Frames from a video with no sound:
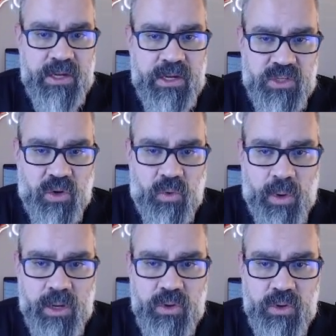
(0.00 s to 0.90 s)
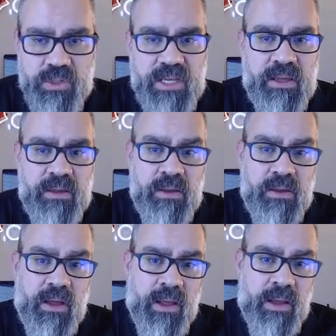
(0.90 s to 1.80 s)
So we're using
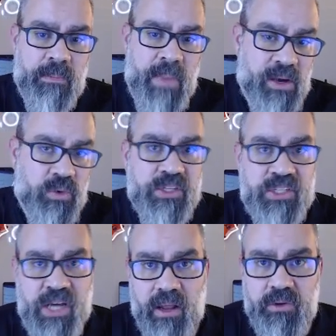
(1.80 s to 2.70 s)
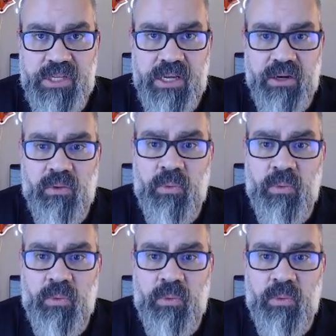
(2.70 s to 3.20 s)
Magnolia's colors here.